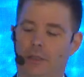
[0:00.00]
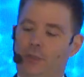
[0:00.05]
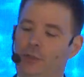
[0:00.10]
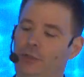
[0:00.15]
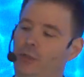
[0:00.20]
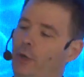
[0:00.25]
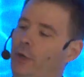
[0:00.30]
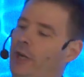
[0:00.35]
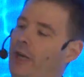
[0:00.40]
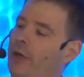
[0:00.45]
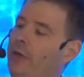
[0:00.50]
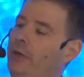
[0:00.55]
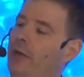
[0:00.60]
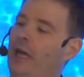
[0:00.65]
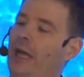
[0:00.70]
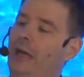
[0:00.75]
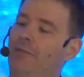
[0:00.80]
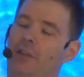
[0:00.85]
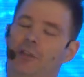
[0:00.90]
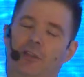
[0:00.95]
So here
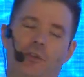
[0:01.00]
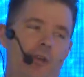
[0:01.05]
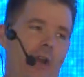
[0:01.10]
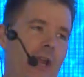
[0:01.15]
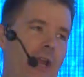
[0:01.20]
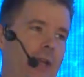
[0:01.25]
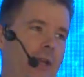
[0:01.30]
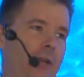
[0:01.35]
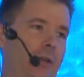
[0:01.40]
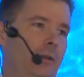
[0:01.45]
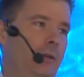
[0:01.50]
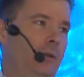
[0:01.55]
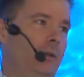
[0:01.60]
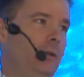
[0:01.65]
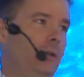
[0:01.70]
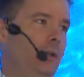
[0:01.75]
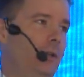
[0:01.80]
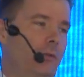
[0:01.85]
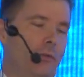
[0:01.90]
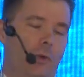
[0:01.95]
you have the train
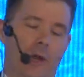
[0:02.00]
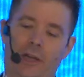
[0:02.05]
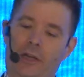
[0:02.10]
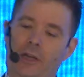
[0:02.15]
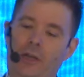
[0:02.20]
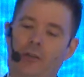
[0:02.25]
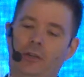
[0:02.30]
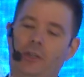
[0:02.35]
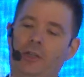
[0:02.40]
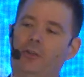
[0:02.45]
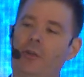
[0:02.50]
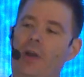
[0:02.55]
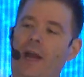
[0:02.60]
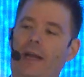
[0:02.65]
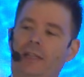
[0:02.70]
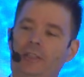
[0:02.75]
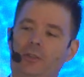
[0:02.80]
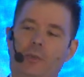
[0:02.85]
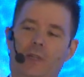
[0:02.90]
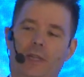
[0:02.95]
running on the
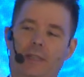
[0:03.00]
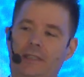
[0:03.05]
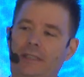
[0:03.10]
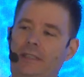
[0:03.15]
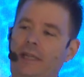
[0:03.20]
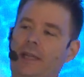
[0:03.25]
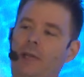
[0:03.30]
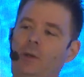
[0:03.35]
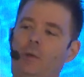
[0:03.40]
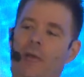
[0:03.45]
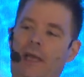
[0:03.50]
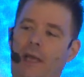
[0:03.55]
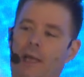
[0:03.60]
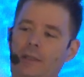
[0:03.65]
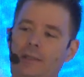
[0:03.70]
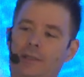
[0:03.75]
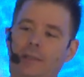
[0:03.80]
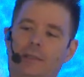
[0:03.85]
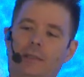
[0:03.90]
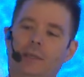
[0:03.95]
tracks with its steel
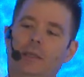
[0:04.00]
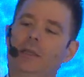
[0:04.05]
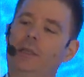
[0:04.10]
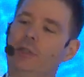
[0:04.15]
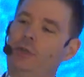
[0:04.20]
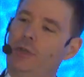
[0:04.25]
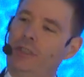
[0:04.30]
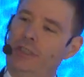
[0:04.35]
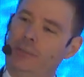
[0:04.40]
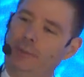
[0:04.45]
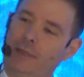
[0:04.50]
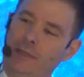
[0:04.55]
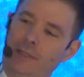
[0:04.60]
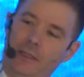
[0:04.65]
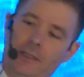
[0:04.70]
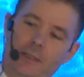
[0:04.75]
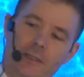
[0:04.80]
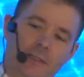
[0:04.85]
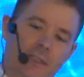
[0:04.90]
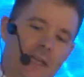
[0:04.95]
wheels,
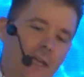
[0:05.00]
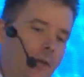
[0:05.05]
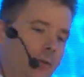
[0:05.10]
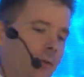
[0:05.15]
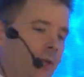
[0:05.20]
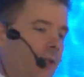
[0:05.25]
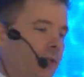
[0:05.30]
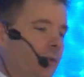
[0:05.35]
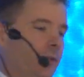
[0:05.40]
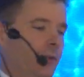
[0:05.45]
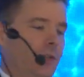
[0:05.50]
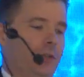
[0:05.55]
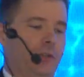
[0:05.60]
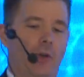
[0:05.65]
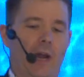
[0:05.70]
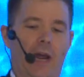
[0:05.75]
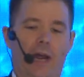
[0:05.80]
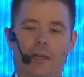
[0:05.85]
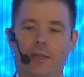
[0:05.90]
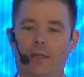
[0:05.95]
transmitting the sound into the
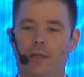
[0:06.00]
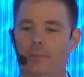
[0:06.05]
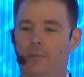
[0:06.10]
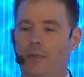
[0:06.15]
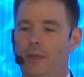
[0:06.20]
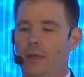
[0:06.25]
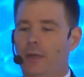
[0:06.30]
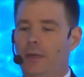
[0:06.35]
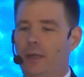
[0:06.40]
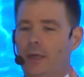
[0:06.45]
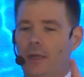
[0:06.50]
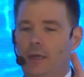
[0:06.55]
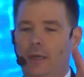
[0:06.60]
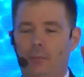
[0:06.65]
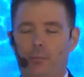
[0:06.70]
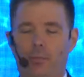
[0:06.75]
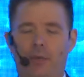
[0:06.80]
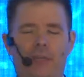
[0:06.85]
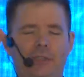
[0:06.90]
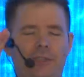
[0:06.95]
track.
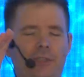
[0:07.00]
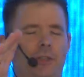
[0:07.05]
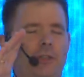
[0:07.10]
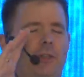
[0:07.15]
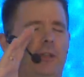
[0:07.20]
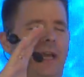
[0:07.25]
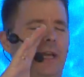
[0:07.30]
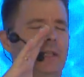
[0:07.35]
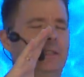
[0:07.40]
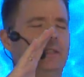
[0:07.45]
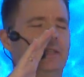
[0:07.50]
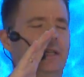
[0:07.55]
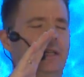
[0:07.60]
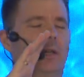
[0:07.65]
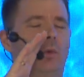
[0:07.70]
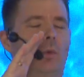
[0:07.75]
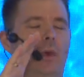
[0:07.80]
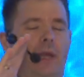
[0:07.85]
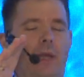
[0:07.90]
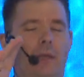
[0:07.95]
Picture that
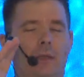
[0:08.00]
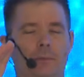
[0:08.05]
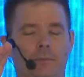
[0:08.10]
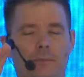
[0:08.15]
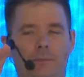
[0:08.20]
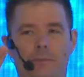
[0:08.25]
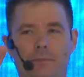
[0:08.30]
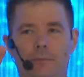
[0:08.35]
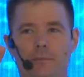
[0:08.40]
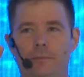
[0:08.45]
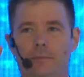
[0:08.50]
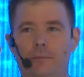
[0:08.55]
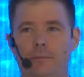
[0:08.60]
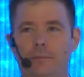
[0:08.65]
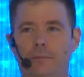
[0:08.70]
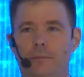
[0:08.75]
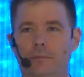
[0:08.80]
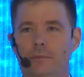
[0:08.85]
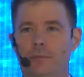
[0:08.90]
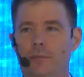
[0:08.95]
steel wheel.
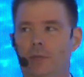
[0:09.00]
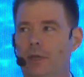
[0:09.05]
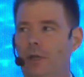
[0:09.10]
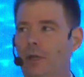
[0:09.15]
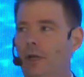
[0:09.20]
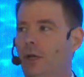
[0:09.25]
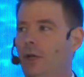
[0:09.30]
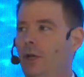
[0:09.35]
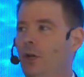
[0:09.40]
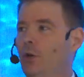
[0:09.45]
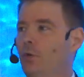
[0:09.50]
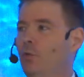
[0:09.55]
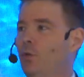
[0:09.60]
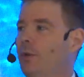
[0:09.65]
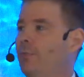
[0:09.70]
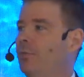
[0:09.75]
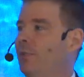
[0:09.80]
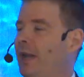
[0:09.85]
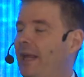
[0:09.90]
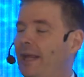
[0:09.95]

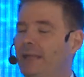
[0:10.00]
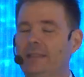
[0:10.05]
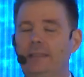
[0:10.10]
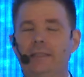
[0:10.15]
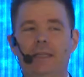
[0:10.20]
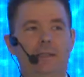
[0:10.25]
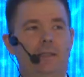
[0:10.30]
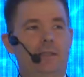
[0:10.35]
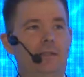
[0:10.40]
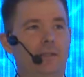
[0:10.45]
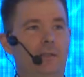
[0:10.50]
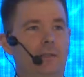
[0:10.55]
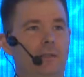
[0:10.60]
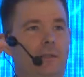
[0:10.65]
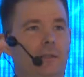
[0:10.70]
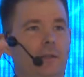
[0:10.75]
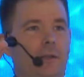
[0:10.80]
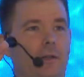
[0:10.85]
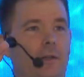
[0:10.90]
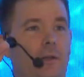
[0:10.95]
Replace it
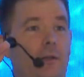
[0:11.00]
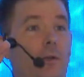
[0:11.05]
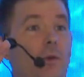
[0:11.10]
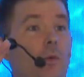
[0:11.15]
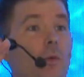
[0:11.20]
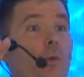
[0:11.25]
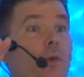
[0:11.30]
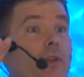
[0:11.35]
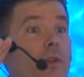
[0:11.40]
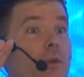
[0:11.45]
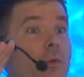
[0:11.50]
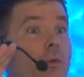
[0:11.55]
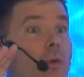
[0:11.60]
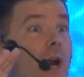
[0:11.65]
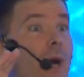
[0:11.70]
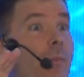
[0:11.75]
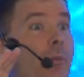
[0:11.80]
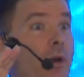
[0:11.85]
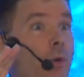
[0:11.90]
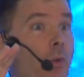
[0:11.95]
with a
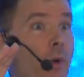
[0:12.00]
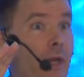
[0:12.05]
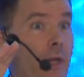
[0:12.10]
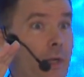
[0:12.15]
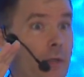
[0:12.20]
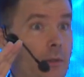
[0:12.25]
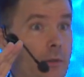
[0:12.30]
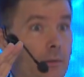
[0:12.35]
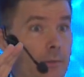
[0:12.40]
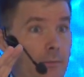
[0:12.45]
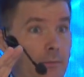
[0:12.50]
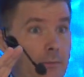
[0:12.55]
rubber wheel.